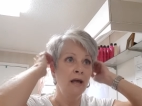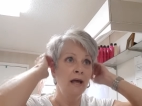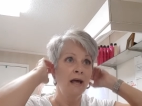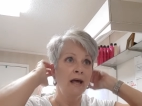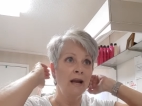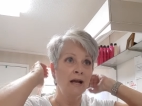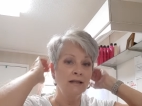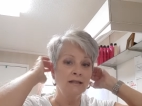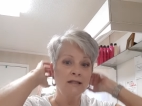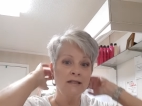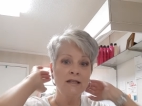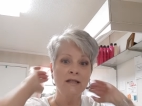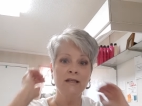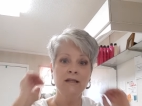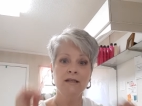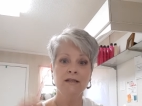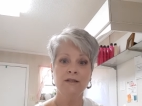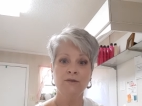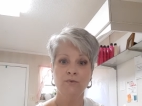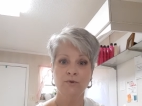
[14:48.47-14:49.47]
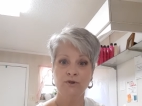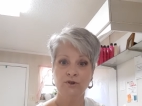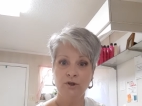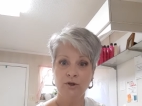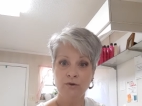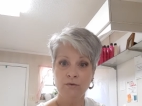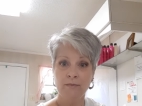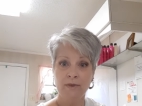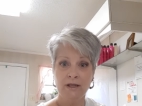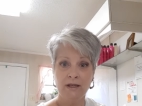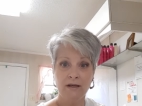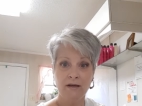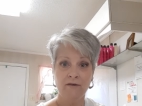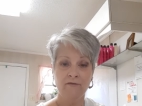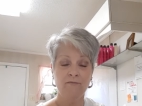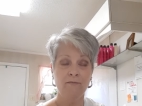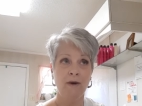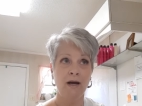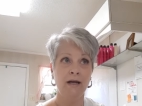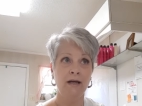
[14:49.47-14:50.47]
And I see this with too many
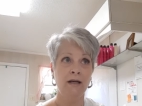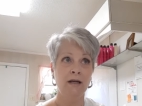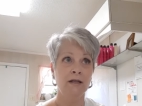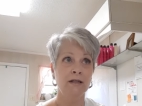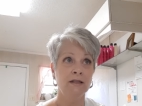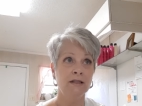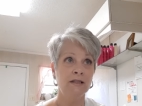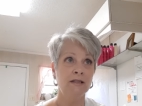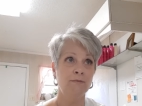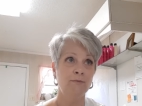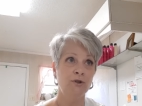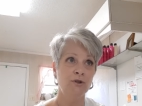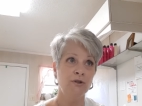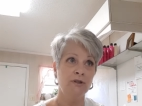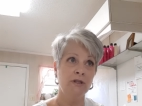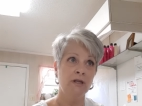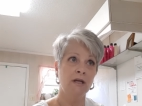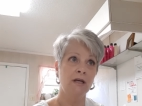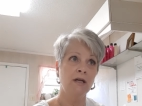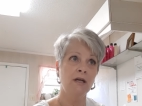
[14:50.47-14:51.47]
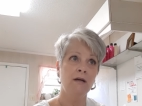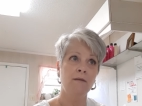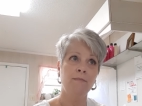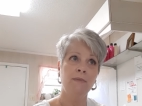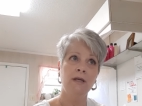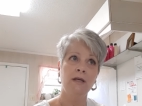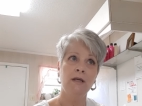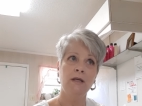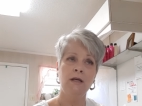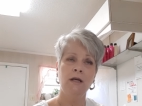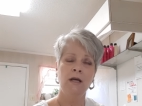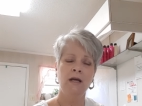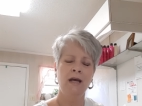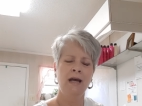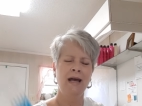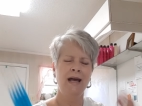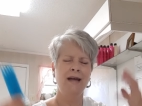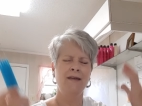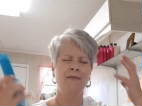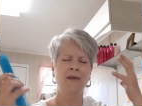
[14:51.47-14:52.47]
of my customers that come in,
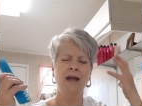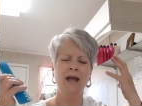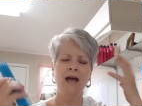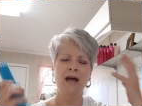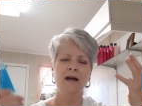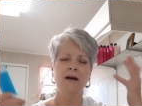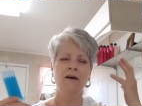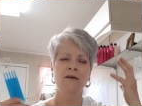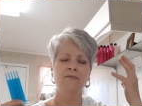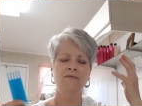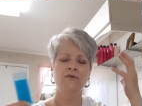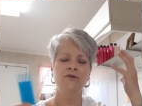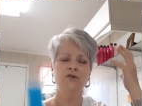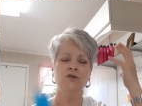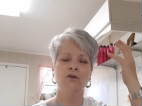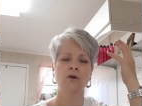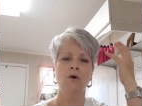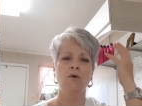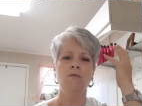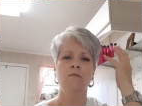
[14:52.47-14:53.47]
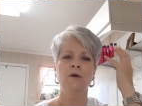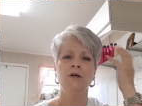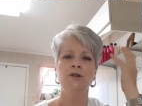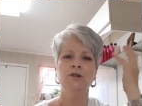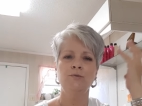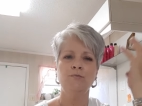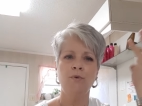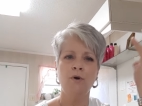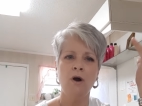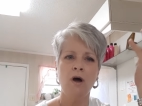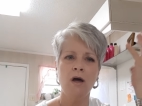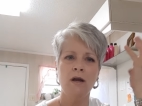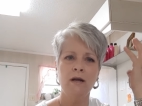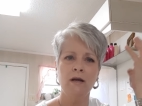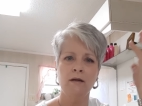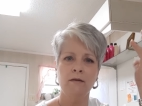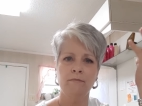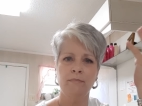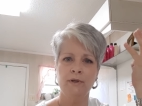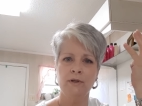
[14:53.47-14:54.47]
and they have so much
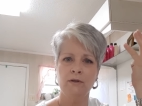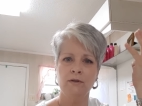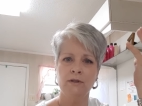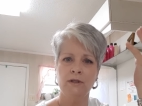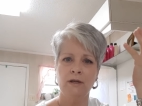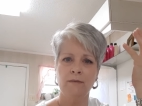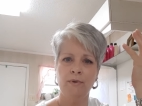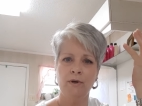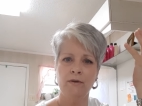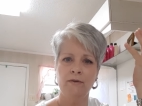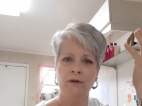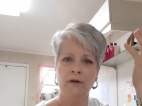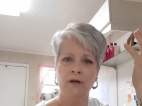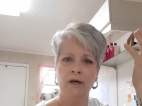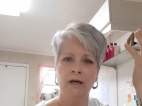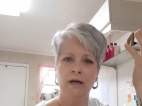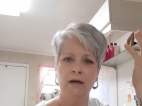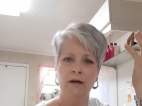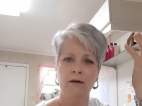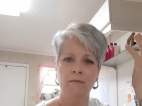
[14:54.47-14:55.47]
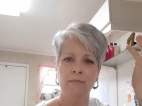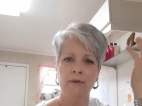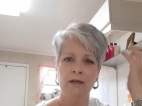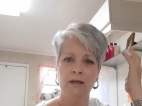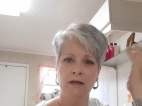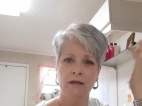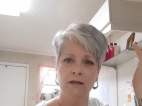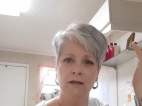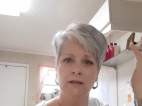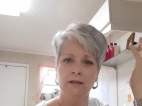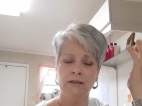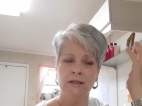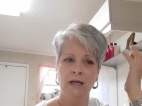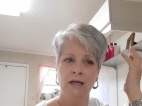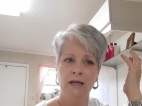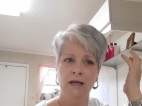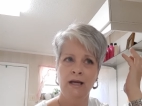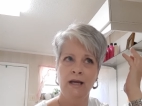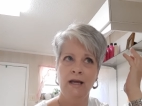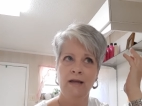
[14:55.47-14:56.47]
product build up on their hair because
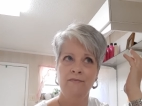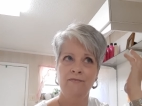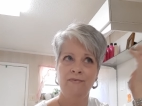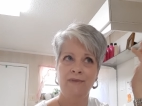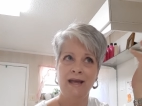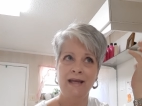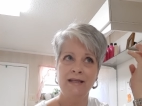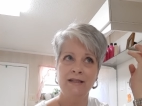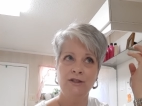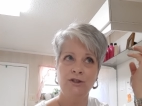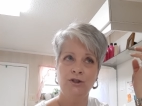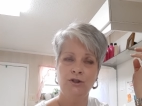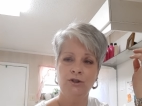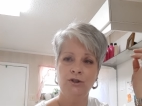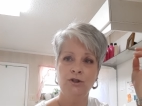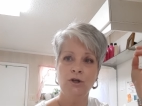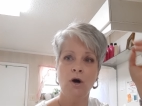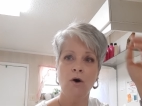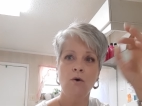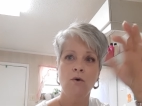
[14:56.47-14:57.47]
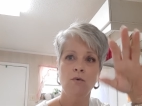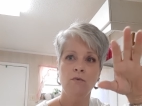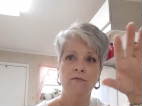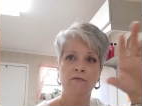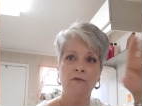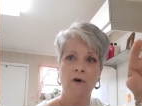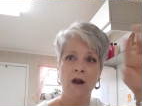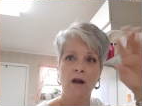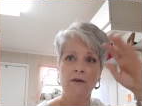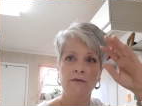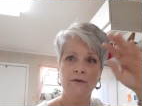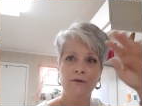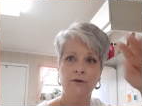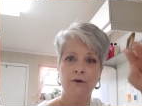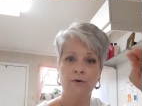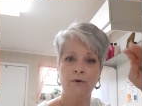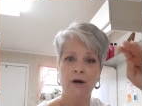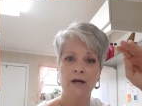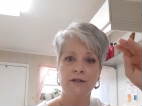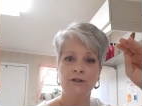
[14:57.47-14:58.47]
they don't follow the
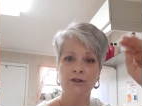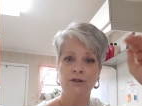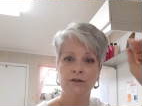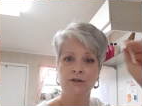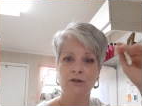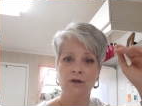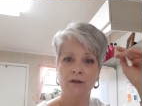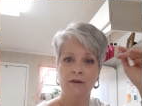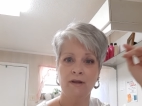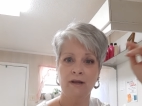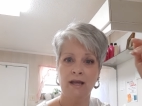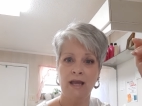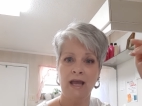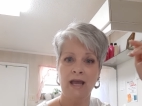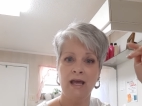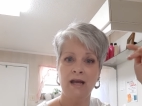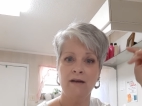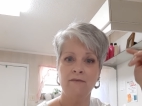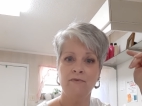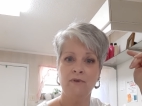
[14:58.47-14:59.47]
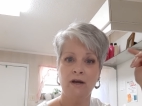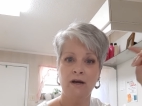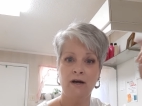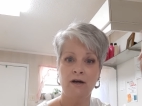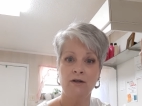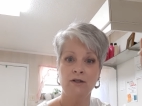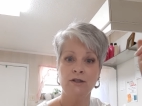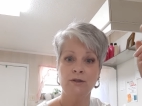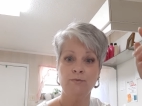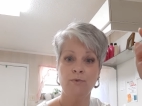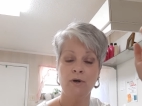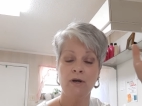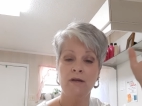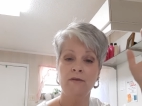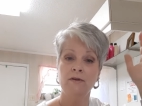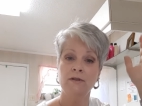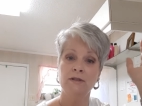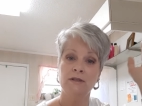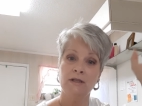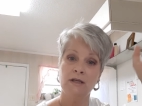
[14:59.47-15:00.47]
directions on the can of the hairspray
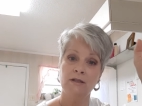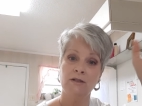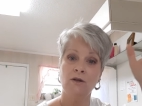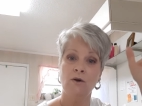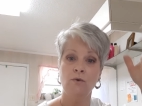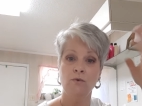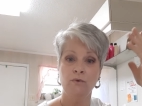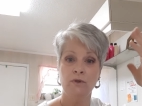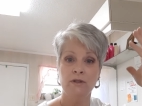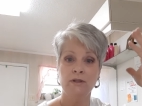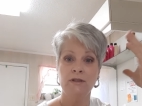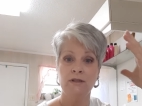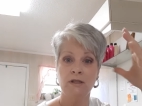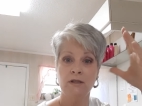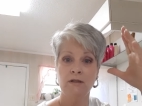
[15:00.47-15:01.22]
that says hold this